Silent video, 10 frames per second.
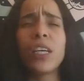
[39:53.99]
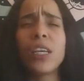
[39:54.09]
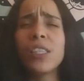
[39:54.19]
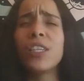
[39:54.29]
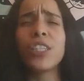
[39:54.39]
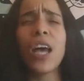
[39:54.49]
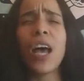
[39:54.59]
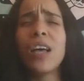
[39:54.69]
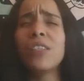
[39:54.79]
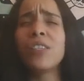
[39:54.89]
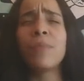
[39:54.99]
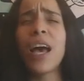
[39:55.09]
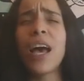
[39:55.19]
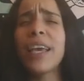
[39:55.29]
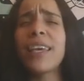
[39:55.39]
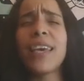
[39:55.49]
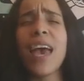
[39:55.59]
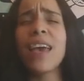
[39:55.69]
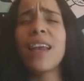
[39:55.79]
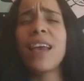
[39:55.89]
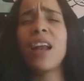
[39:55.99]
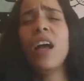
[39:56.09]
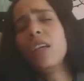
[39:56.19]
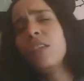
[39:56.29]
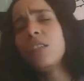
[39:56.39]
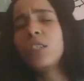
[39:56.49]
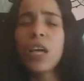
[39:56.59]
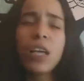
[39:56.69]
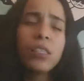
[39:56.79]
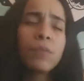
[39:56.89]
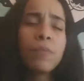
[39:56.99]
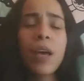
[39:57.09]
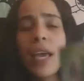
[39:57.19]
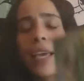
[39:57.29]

because you just might get it. You just might